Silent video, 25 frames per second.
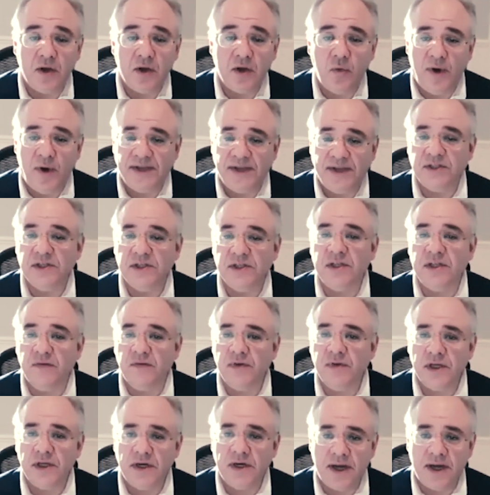quite
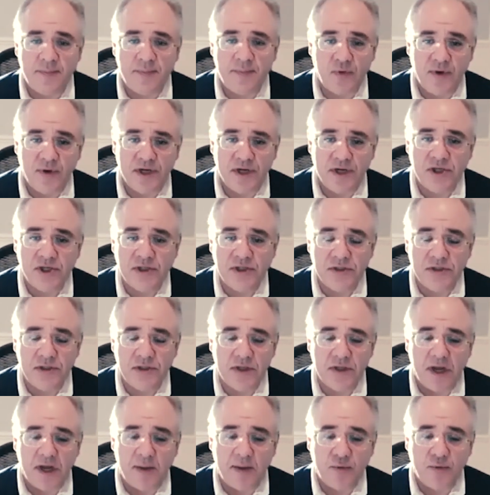significant
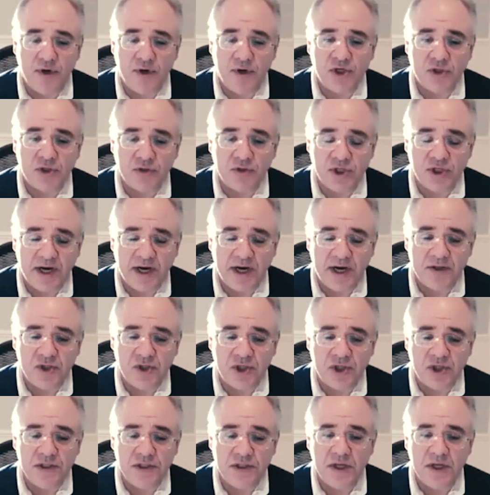operational
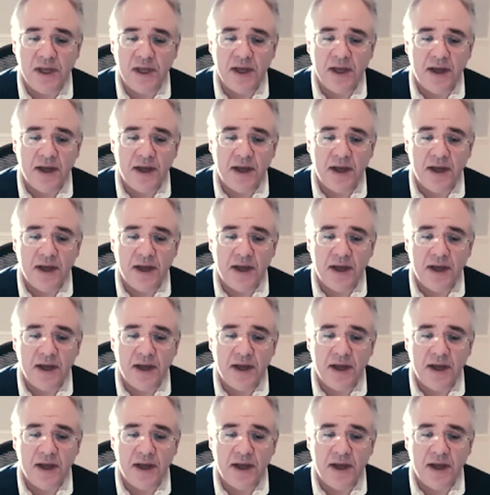challenges.